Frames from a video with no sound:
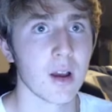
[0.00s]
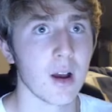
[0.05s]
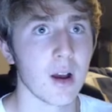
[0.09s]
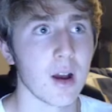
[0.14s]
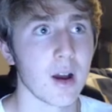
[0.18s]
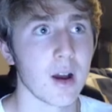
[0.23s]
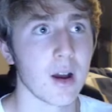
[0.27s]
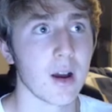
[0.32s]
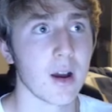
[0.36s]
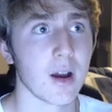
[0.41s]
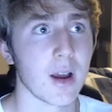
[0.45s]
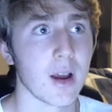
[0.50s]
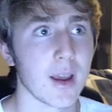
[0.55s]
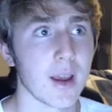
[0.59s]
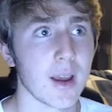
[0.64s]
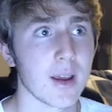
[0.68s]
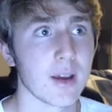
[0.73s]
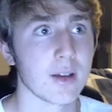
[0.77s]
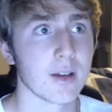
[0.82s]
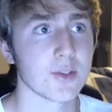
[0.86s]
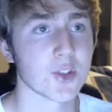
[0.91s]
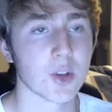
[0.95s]
Uh,
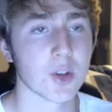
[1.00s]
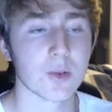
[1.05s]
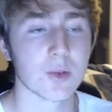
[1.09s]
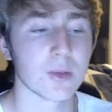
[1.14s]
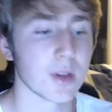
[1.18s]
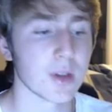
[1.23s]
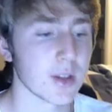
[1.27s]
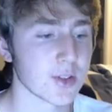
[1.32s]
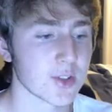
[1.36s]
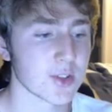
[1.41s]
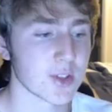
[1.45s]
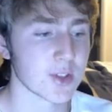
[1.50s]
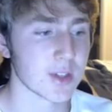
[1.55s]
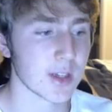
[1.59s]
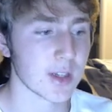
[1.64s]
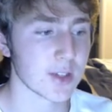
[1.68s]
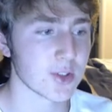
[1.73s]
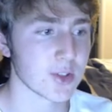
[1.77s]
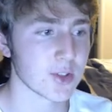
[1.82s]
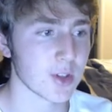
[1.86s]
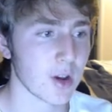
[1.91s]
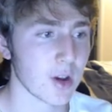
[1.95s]
so it's
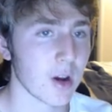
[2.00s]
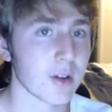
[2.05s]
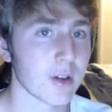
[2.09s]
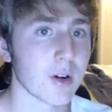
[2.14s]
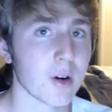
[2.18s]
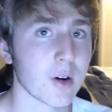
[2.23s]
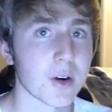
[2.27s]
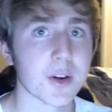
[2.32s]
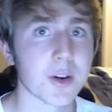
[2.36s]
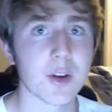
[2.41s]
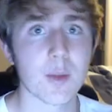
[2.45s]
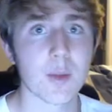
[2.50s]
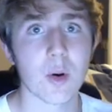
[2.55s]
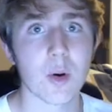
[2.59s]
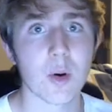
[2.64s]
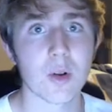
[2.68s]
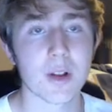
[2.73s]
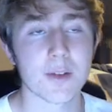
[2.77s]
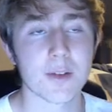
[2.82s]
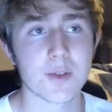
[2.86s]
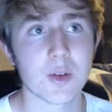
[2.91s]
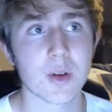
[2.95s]

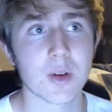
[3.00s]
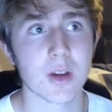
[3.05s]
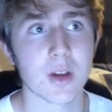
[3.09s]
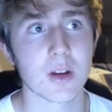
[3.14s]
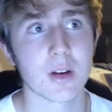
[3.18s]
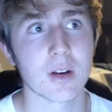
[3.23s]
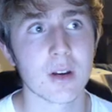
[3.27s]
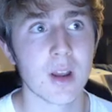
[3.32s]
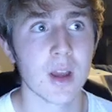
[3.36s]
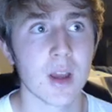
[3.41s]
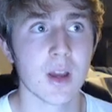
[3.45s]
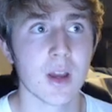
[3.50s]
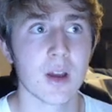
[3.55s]
unarguable if you can